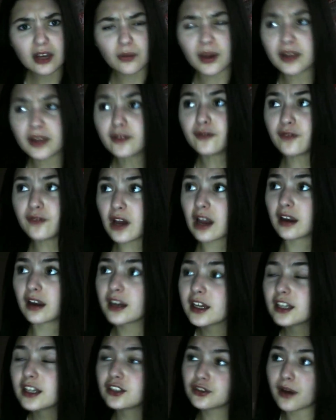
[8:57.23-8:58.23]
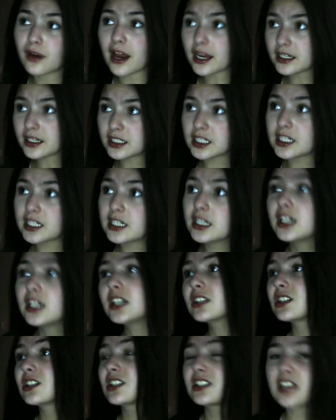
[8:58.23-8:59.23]
Why the fuck do I need
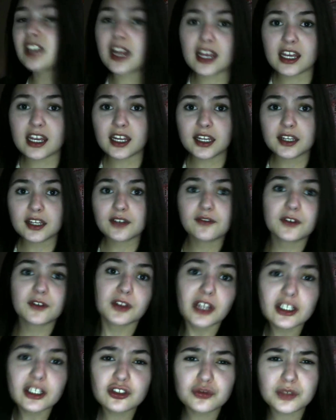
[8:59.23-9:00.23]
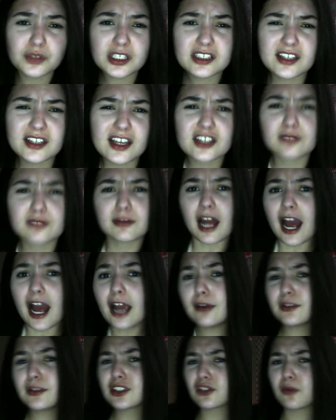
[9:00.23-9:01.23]
to stay in for lunch recess when
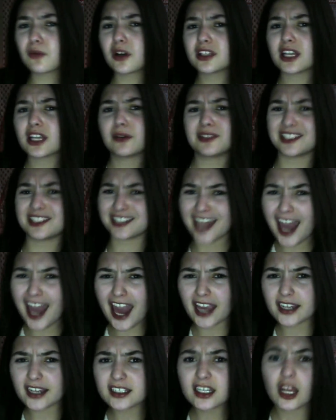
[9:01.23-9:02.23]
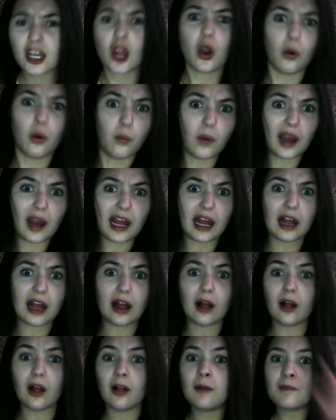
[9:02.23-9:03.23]
I was the one that was attacked?
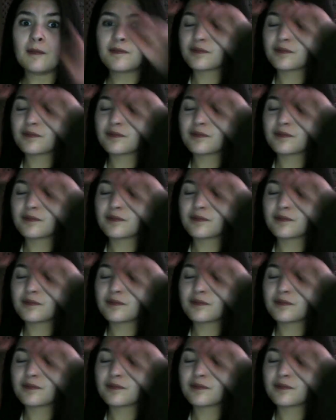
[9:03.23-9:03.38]
Well,